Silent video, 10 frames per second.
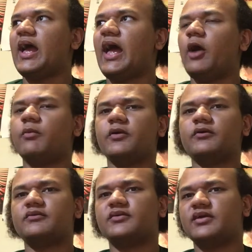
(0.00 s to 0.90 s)

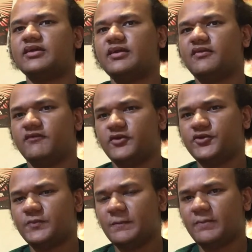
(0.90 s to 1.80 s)
Albert in this
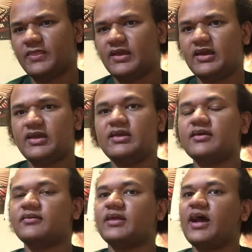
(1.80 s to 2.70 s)
film, he
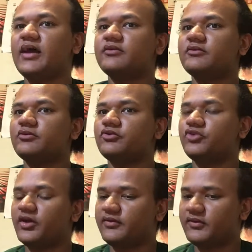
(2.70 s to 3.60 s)
is not
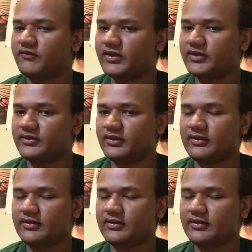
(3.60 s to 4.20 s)
just the villain.